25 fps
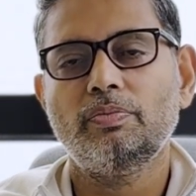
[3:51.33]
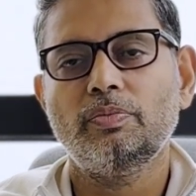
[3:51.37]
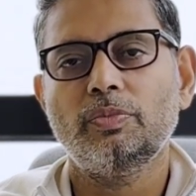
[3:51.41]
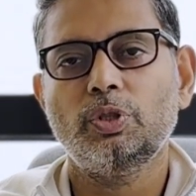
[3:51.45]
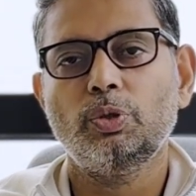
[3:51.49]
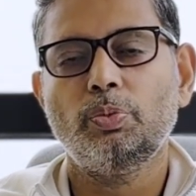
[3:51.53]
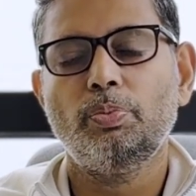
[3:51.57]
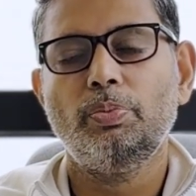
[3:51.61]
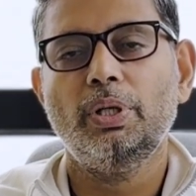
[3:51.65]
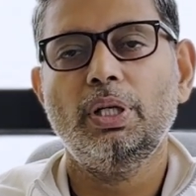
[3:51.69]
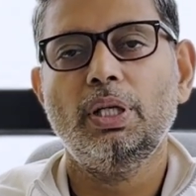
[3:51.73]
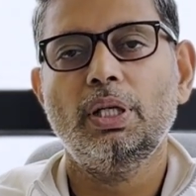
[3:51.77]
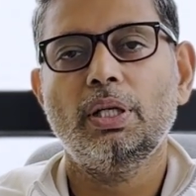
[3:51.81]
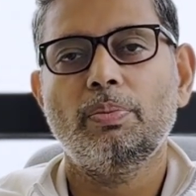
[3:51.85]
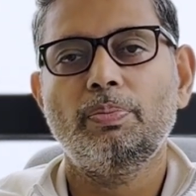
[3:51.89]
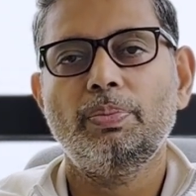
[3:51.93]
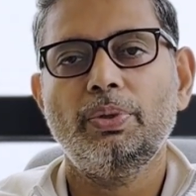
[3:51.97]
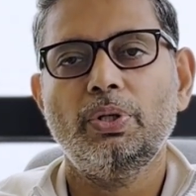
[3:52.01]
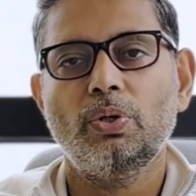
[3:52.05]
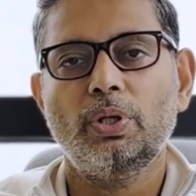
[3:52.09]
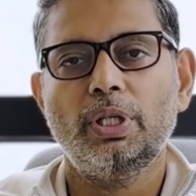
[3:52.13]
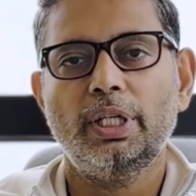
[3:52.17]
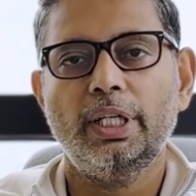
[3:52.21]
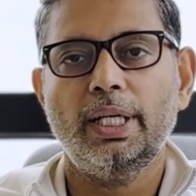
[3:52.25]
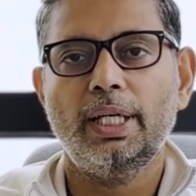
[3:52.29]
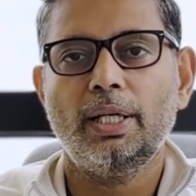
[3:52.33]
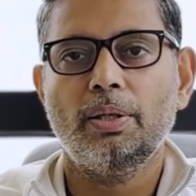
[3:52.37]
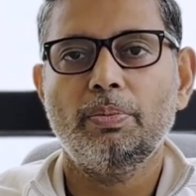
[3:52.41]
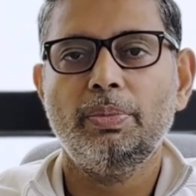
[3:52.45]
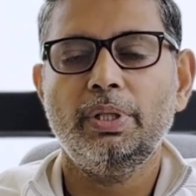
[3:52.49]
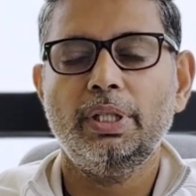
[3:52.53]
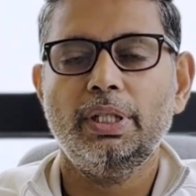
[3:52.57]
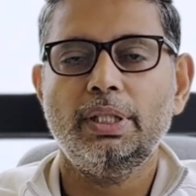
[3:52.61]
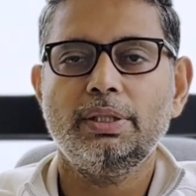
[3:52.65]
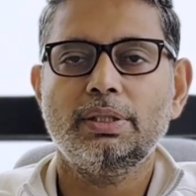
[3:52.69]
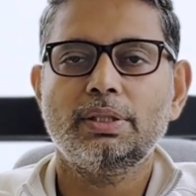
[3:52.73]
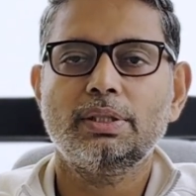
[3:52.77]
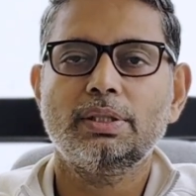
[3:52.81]
you build up your
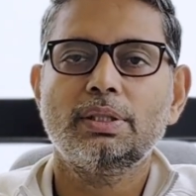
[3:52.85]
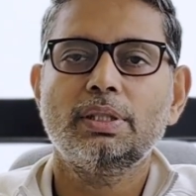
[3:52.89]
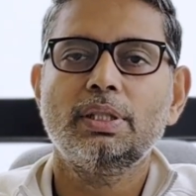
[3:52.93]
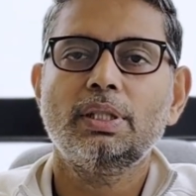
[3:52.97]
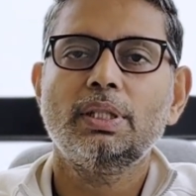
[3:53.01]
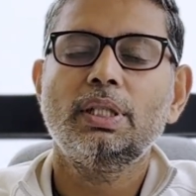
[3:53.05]
database.